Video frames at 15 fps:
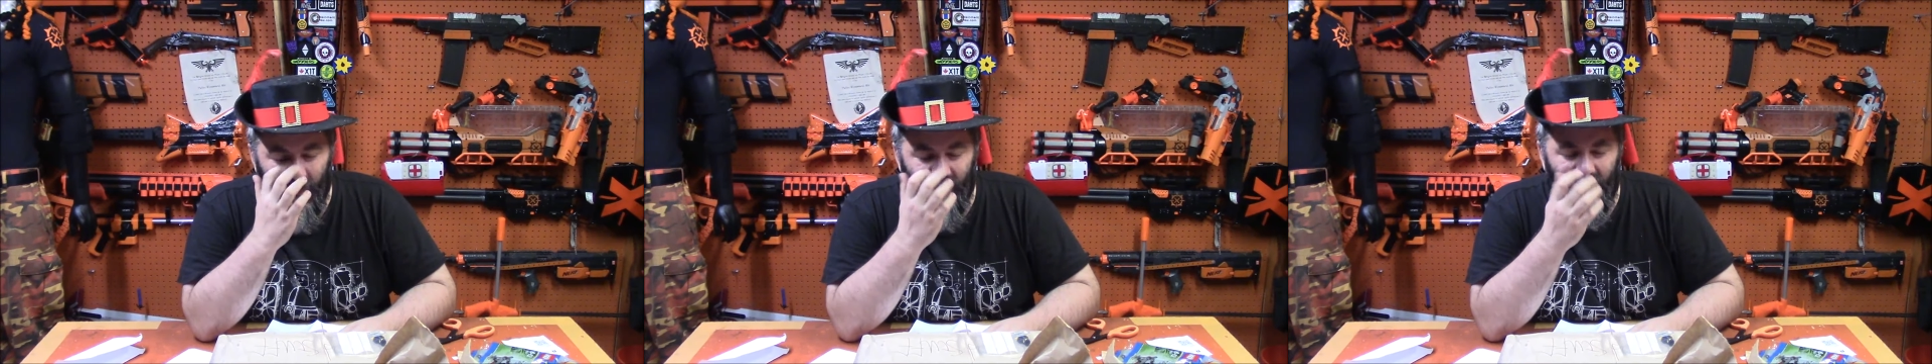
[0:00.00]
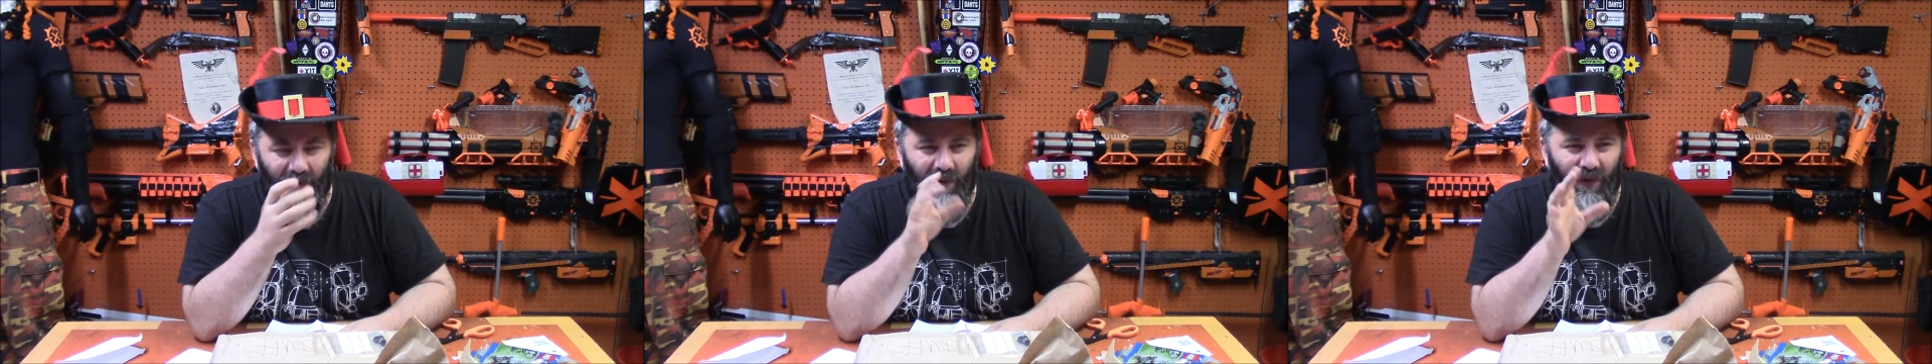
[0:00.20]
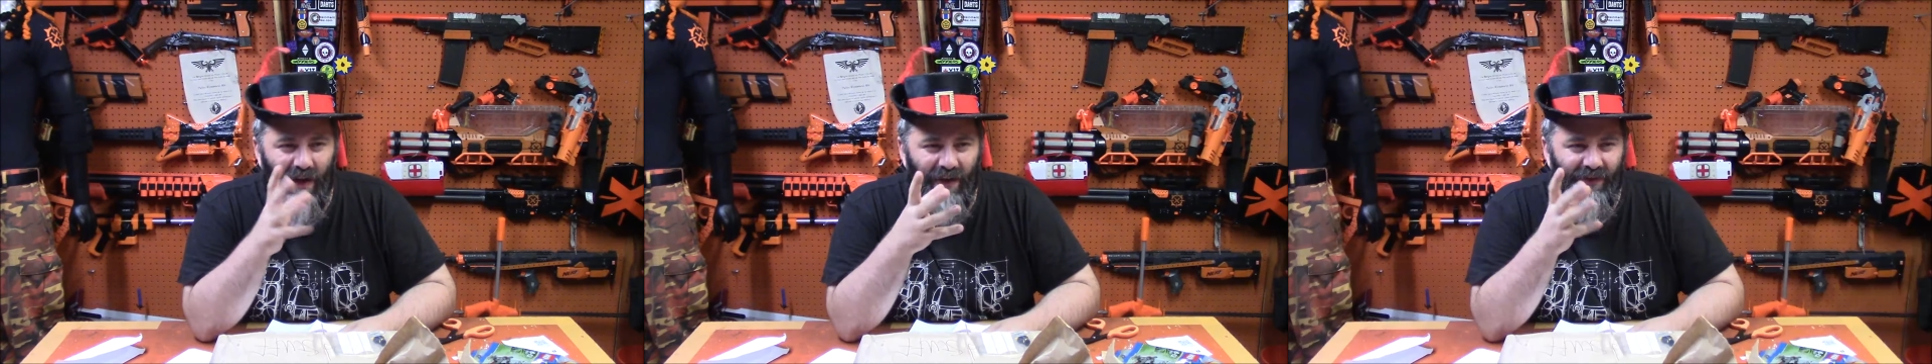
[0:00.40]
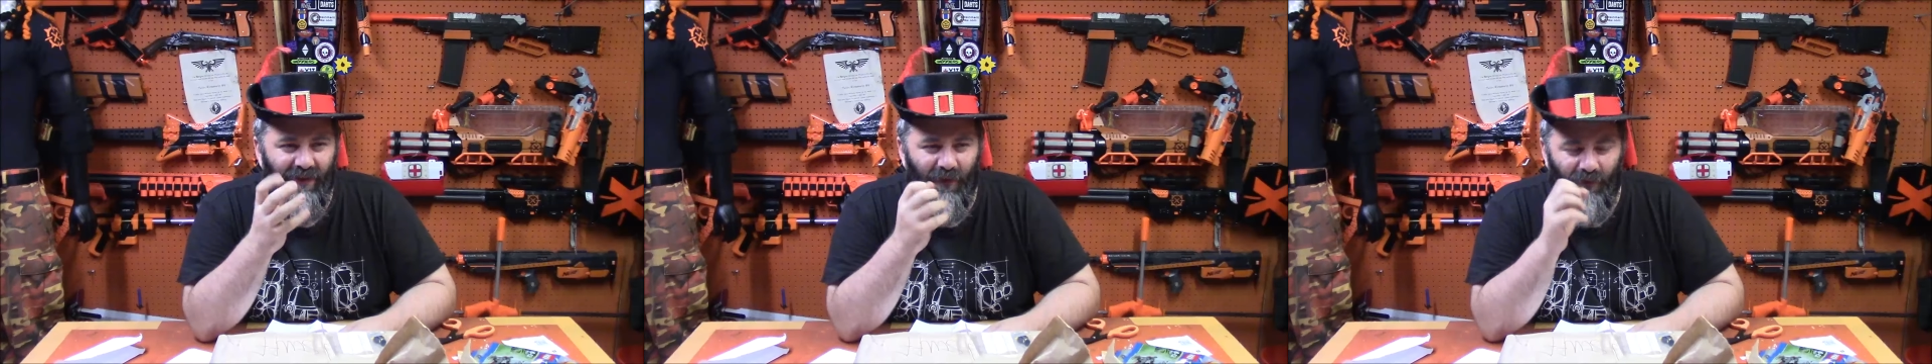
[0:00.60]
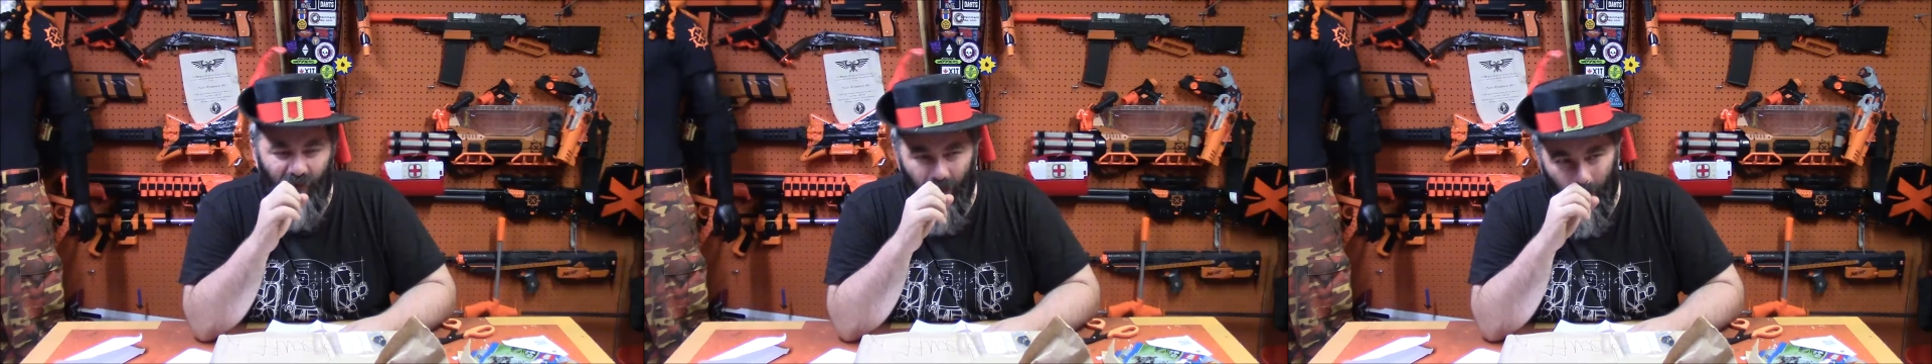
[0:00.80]
and so it has
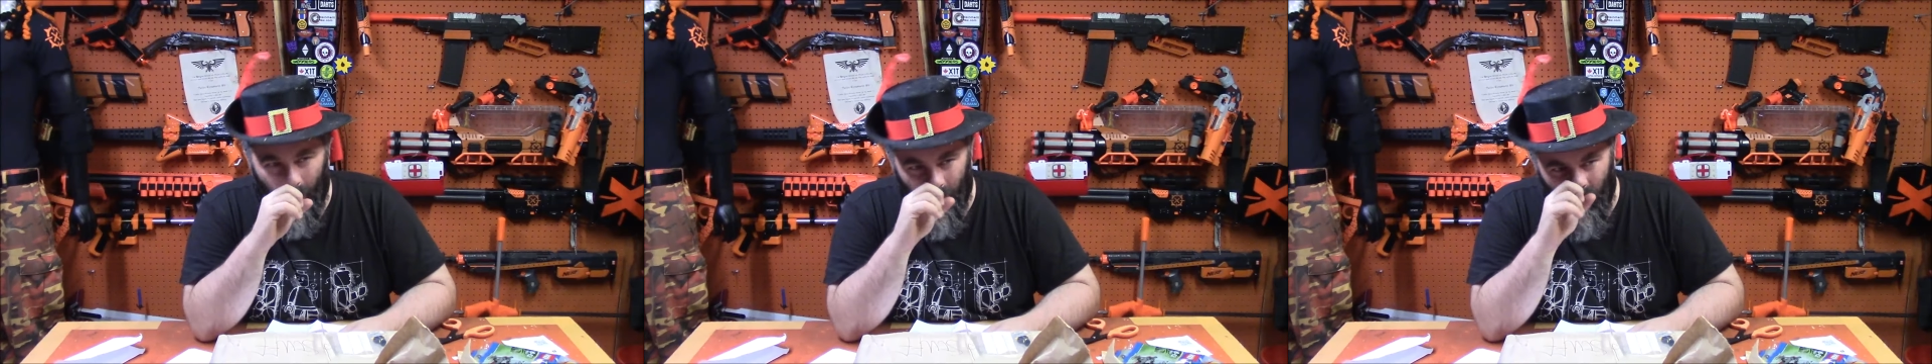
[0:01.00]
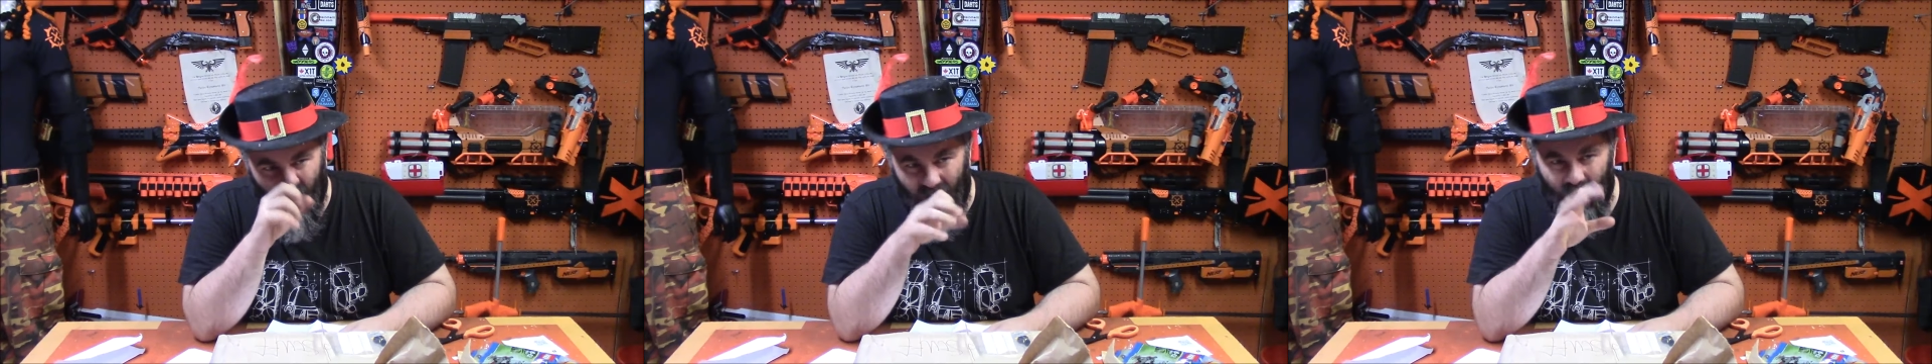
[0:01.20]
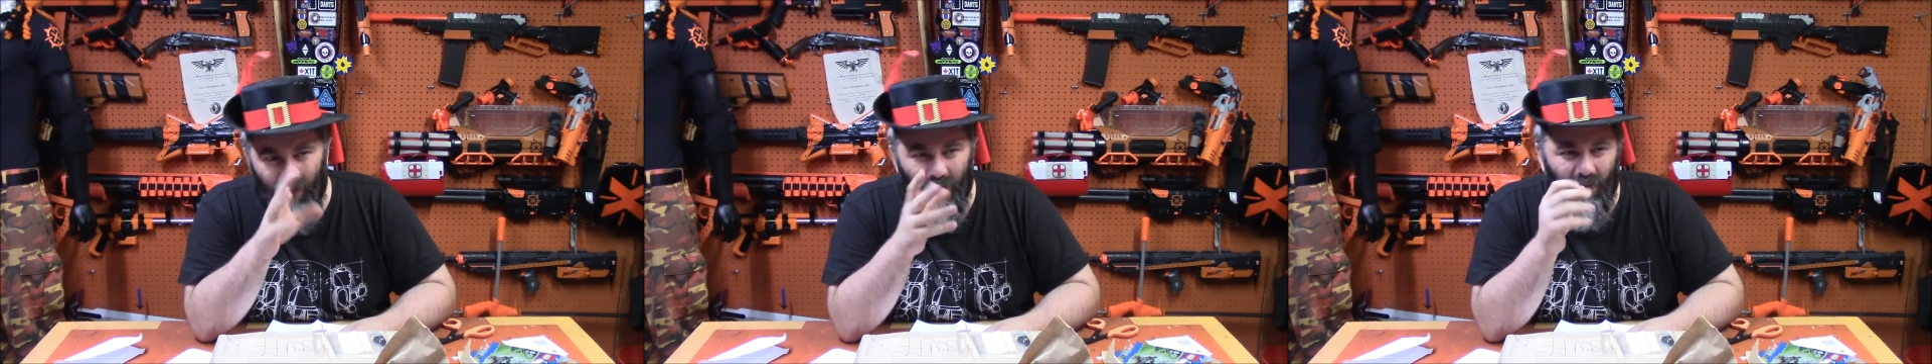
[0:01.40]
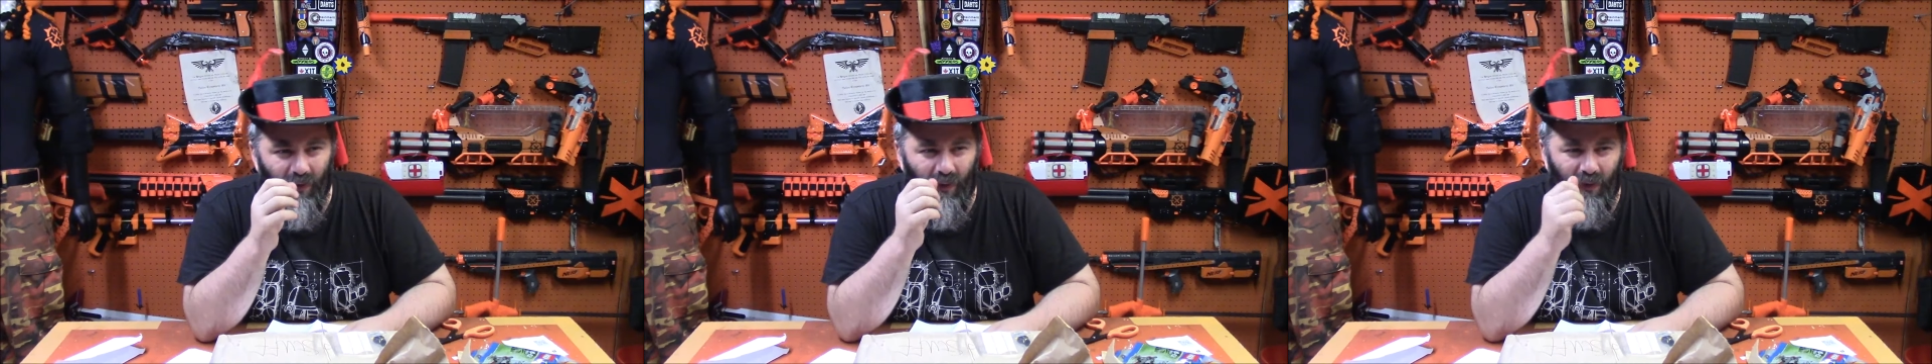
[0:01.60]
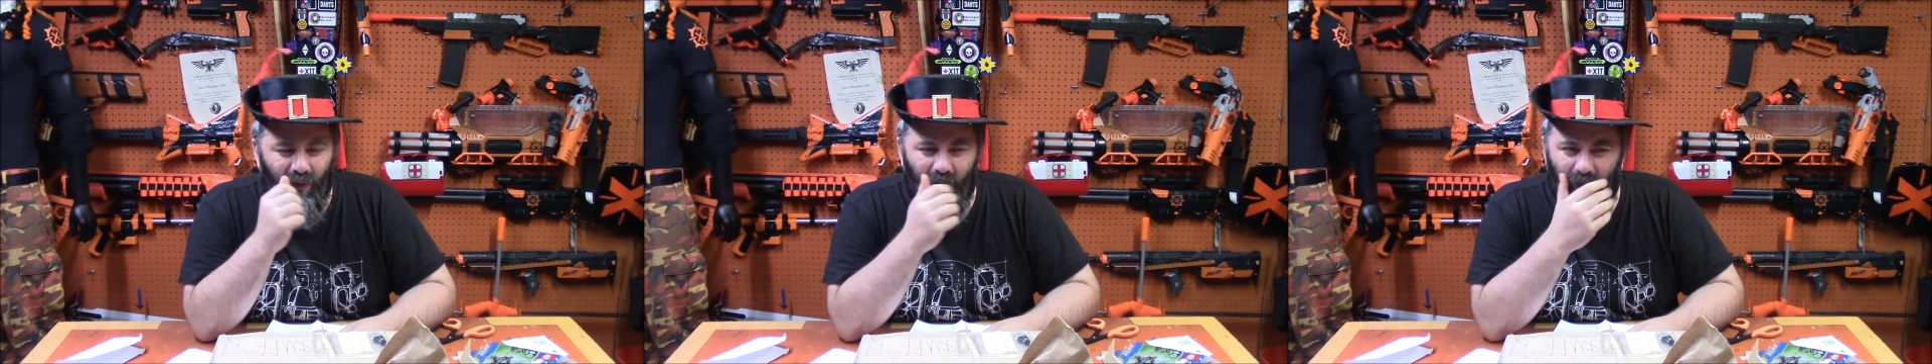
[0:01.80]
to fit around, or,
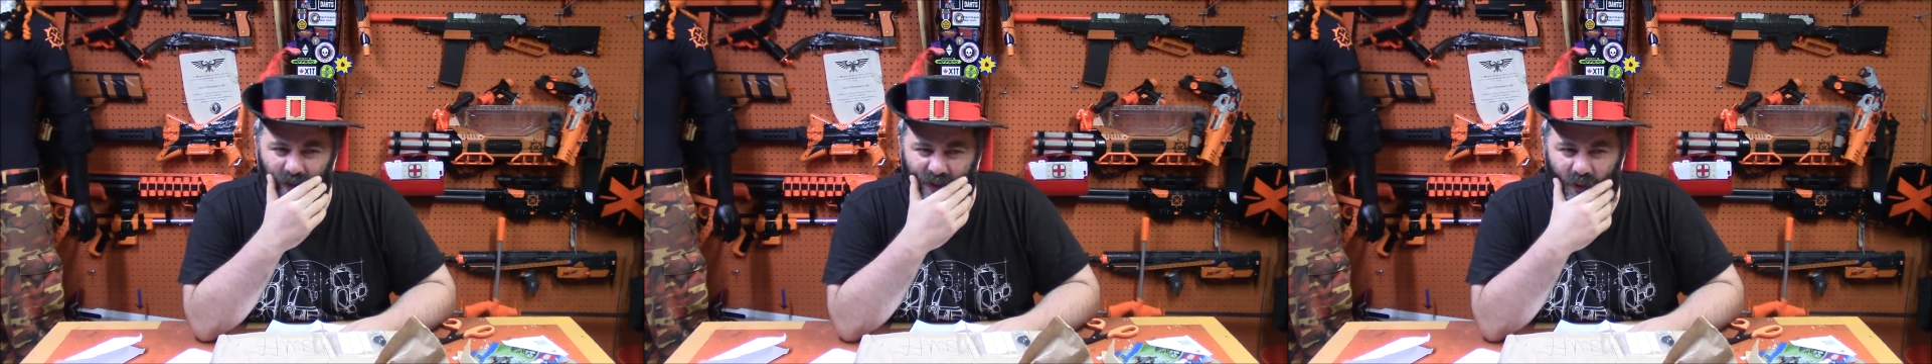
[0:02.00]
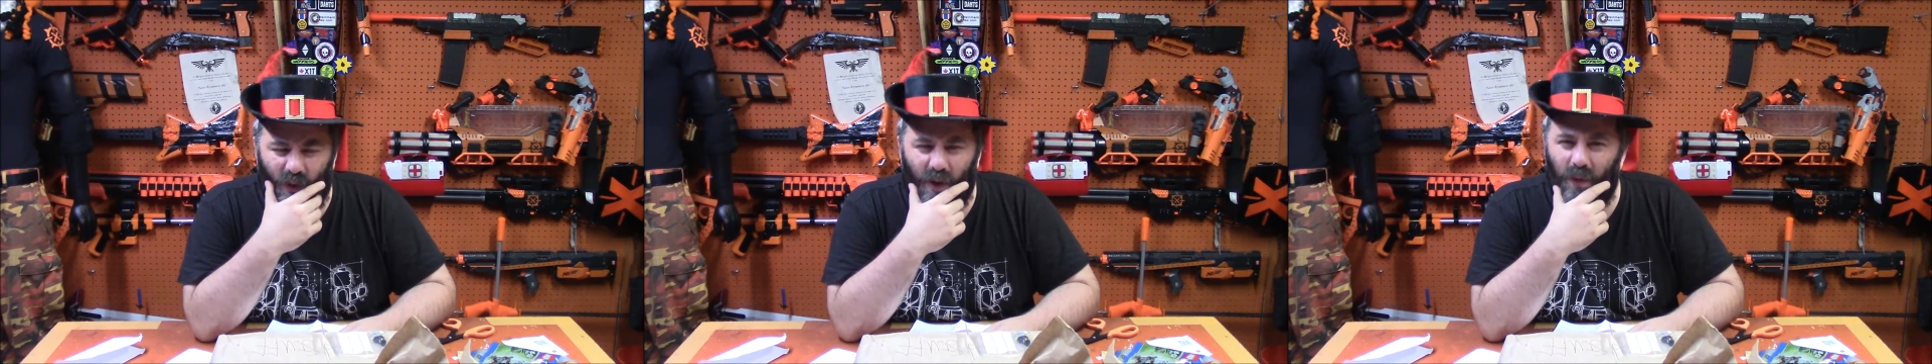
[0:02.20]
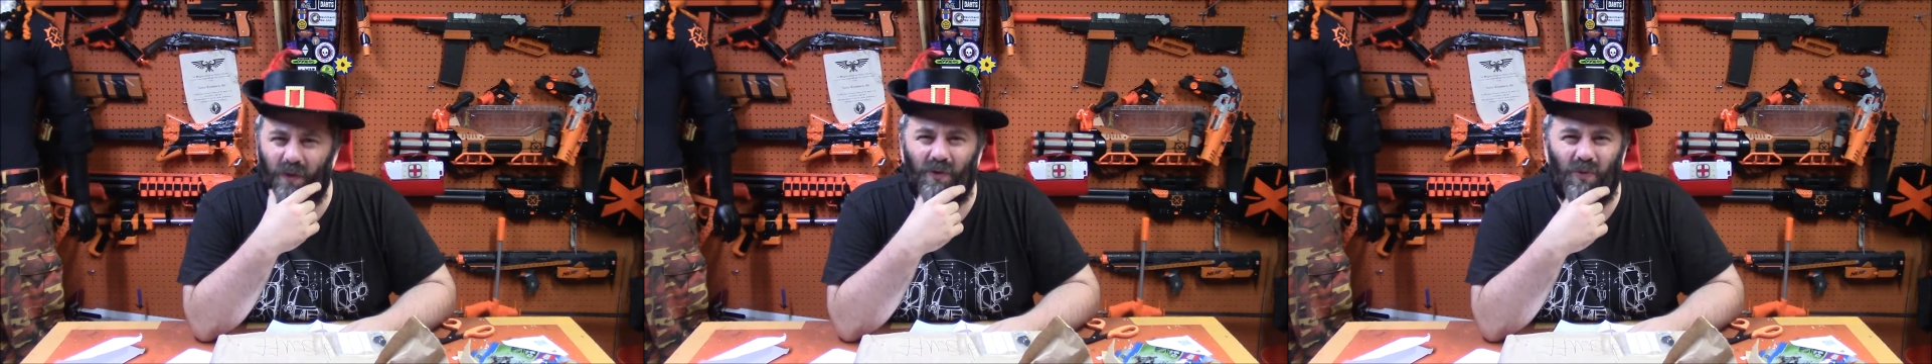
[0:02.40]
or, or it was